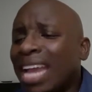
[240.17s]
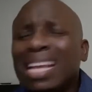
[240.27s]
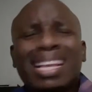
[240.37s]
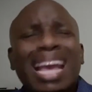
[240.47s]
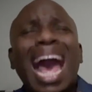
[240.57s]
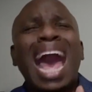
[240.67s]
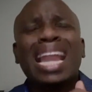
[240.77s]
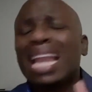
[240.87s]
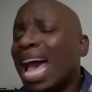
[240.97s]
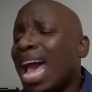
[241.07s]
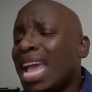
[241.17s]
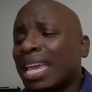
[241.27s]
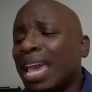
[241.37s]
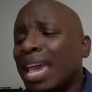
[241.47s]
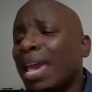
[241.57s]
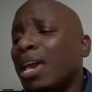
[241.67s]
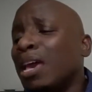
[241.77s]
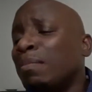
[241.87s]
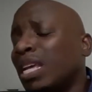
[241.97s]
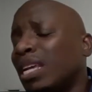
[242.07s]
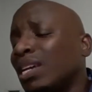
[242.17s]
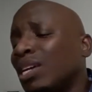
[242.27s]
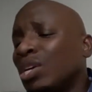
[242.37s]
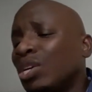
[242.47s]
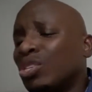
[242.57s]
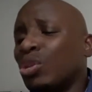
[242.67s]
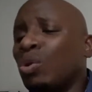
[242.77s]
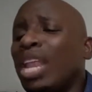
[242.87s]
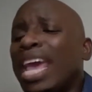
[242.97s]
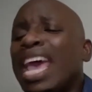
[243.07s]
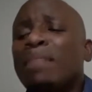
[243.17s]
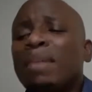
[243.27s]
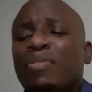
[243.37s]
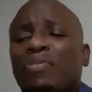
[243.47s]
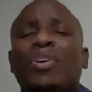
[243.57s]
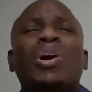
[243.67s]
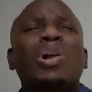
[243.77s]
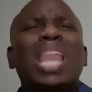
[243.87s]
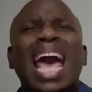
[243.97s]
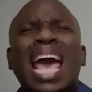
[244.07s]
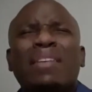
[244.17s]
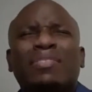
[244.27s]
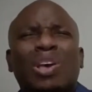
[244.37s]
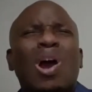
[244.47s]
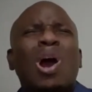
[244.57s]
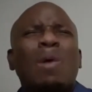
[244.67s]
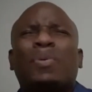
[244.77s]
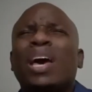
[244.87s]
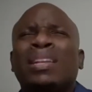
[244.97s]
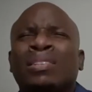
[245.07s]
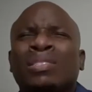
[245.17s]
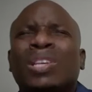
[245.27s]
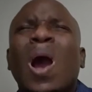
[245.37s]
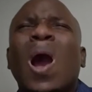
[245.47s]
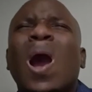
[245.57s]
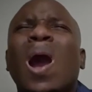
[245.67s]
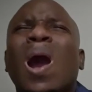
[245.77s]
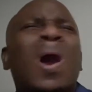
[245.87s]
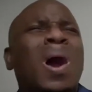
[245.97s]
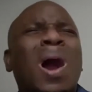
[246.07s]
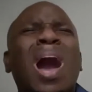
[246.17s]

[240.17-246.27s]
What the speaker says: a God like him, so lead me through life's open door.